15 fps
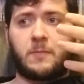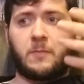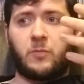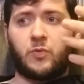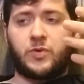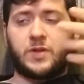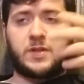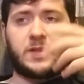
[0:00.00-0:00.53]

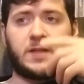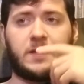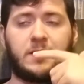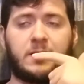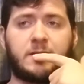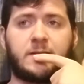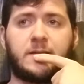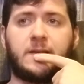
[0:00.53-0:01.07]
with the
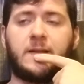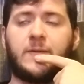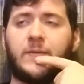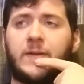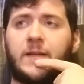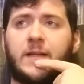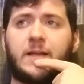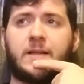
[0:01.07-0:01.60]
CDs and
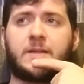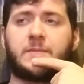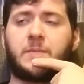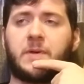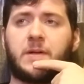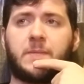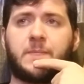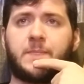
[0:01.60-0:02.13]
DVDs,
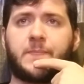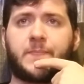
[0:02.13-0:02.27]
but